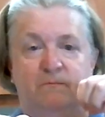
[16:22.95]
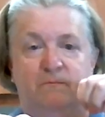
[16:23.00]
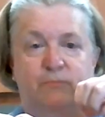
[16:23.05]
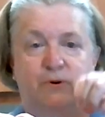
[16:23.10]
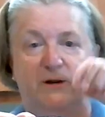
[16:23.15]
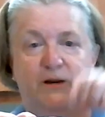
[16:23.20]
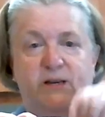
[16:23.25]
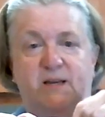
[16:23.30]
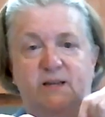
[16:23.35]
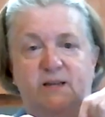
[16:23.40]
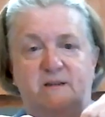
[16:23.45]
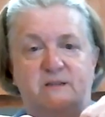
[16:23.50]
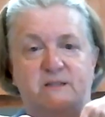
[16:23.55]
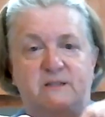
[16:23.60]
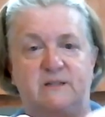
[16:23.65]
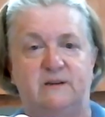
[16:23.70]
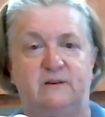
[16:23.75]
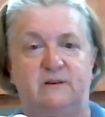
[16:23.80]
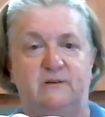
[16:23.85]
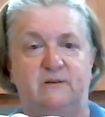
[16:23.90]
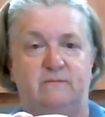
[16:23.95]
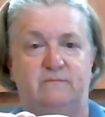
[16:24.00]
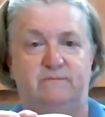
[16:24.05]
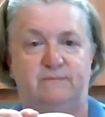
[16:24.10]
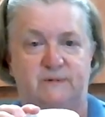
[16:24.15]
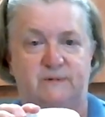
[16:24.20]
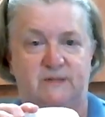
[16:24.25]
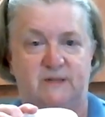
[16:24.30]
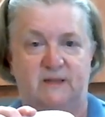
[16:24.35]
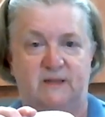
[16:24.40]
put into
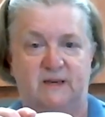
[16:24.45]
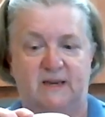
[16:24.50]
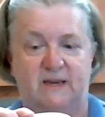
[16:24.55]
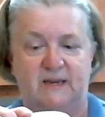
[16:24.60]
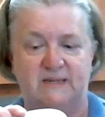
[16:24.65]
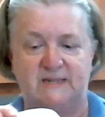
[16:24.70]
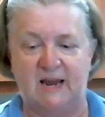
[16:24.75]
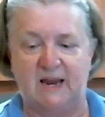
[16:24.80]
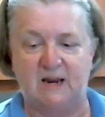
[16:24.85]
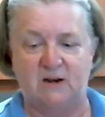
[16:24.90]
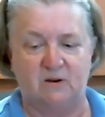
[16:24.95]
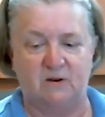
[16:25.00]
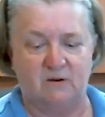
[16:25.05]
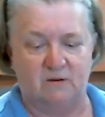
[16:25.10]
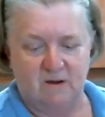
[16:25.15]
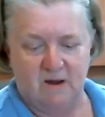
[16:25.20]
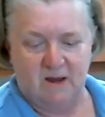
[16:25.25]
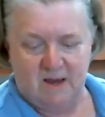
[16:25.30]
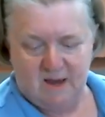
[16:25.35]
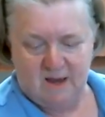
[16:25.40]
the container.